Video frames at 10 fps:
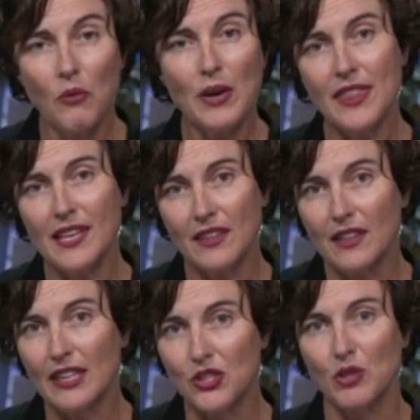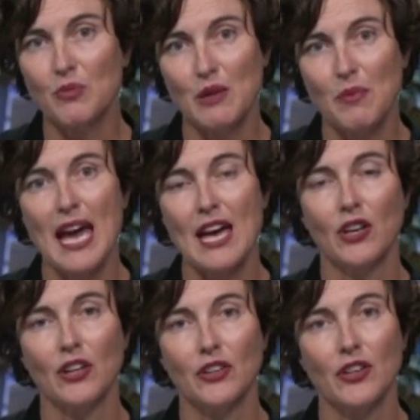We think that there should be a ban
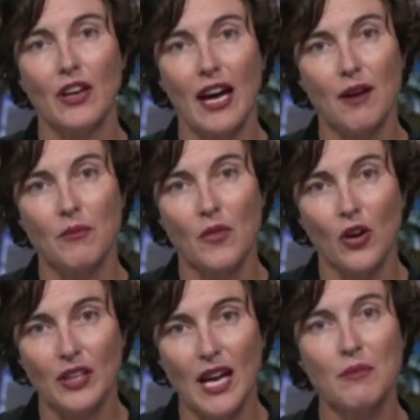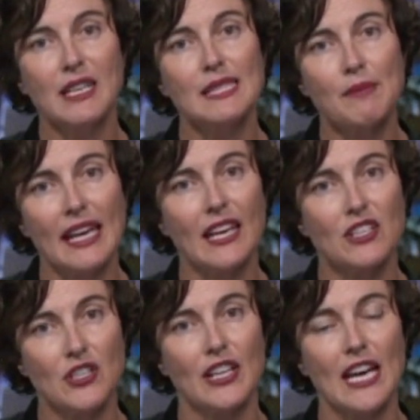on companies making
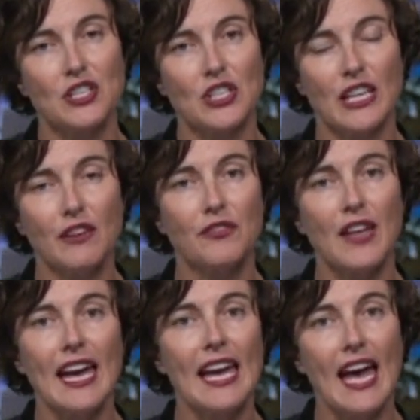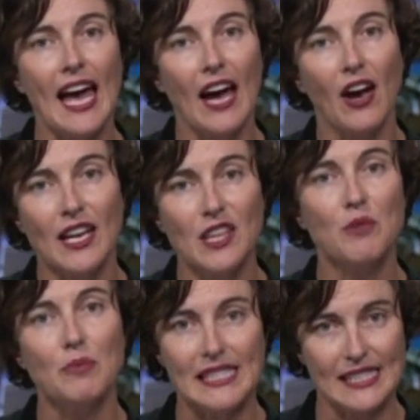a donation if they are in
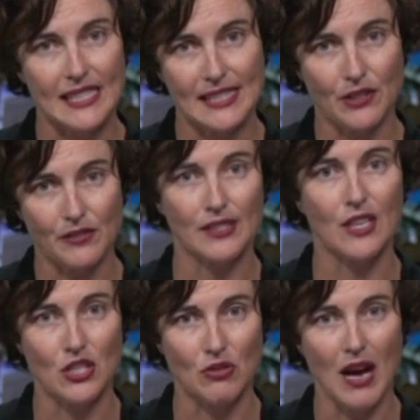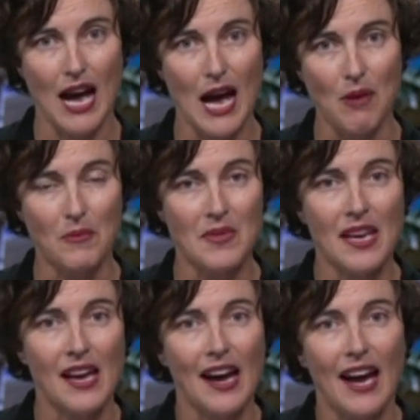the business of social harm.
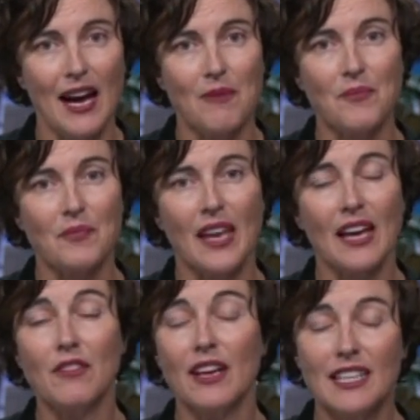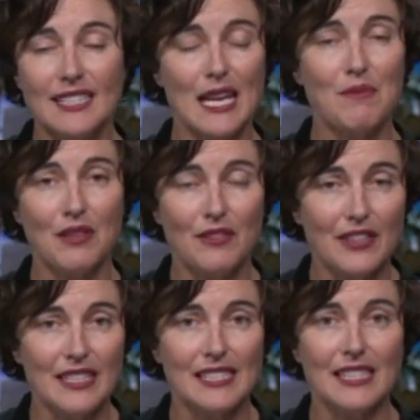And an example of
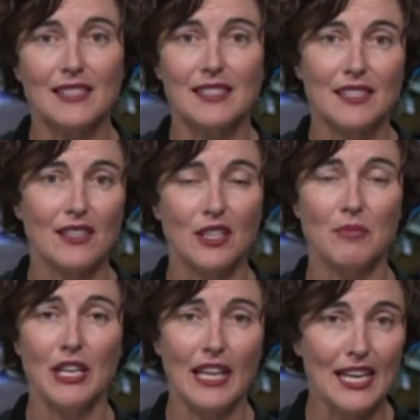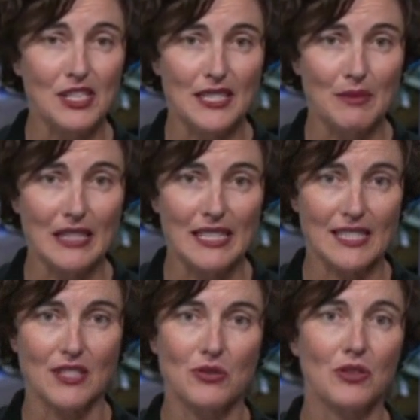this is the Communications
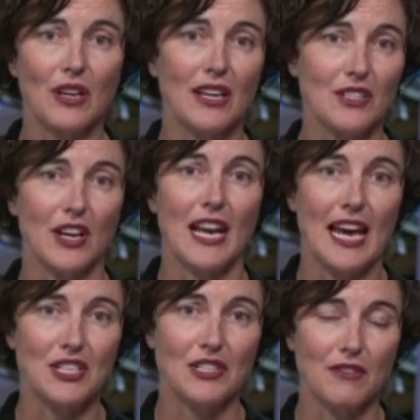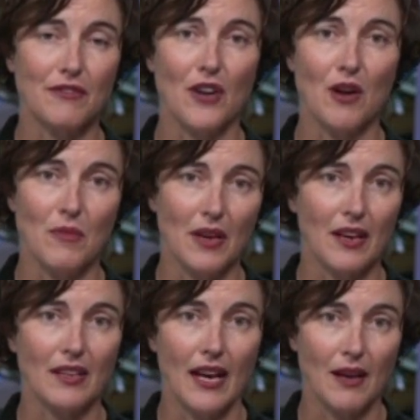Minister took a donation from
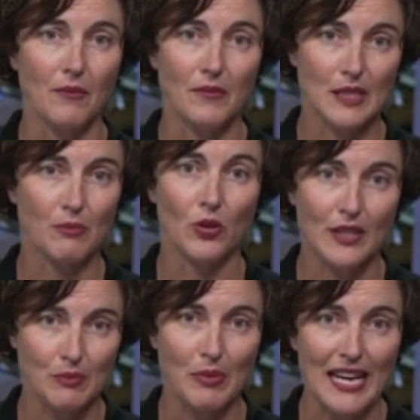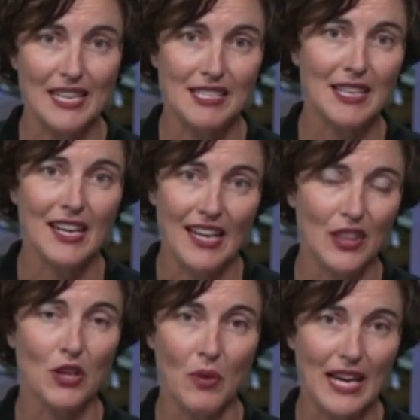Sportsbet
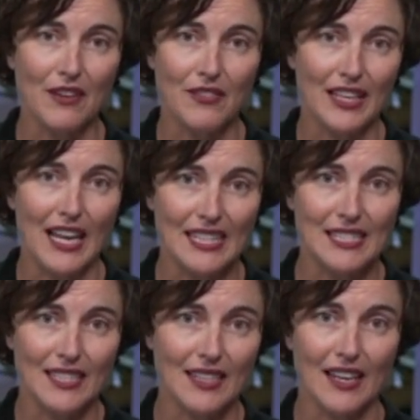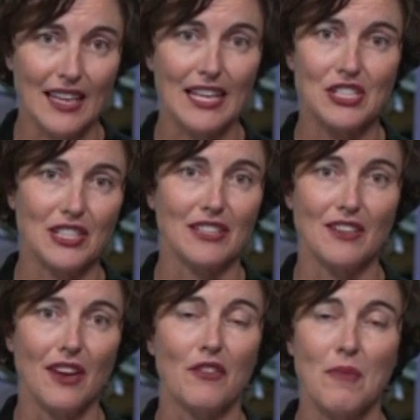in the week of the last election
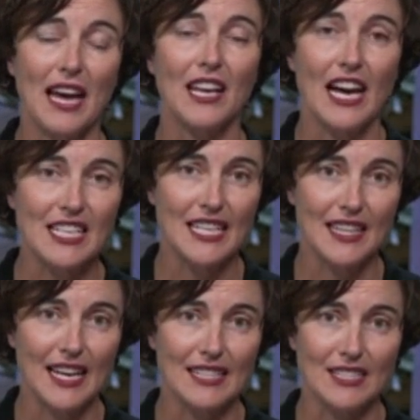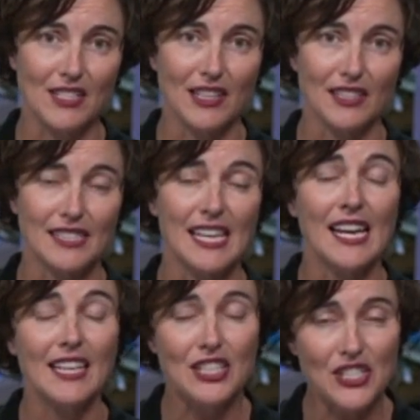of about $19,000.
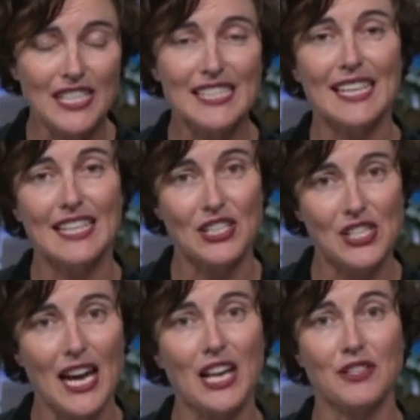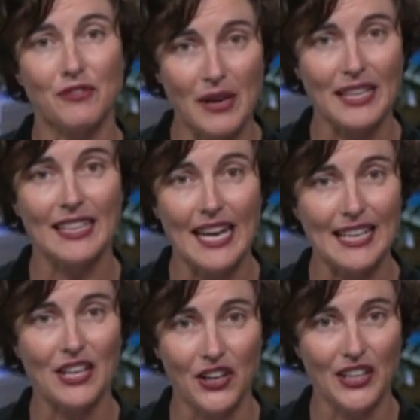Now, she's then in charge of
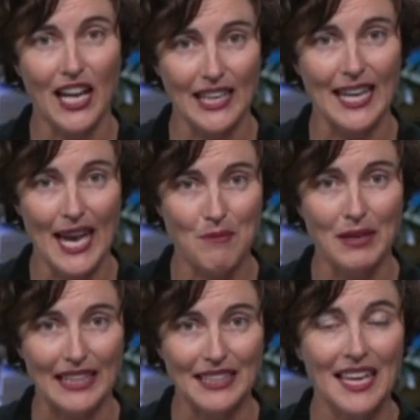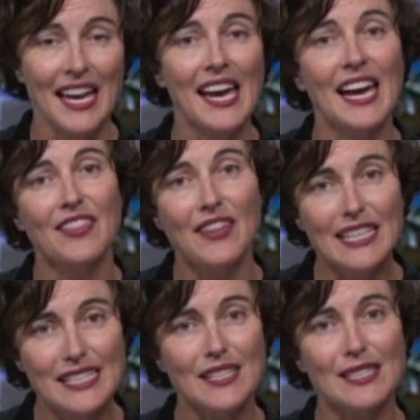regulating online gambling, and
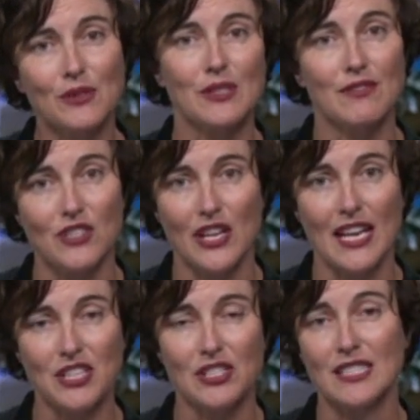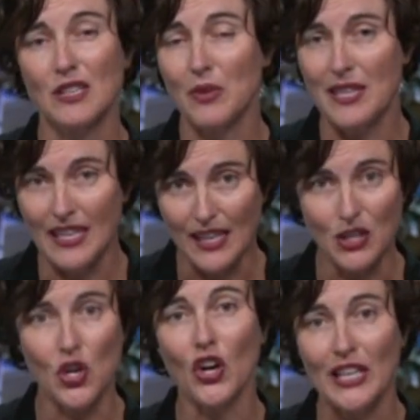these are the sorts of donations that we think are
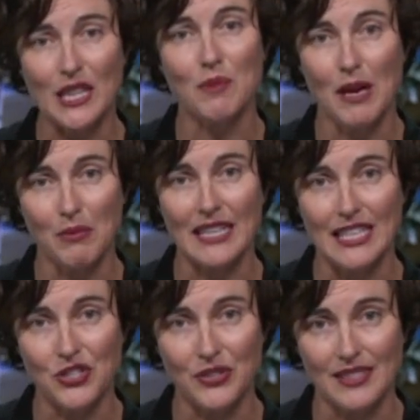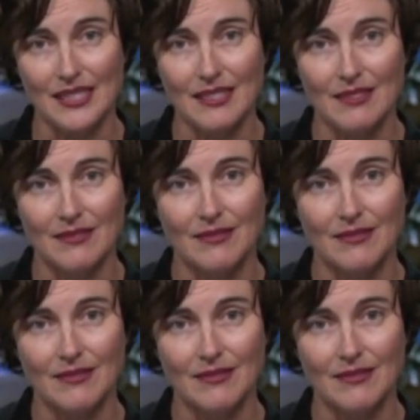not in the public interest.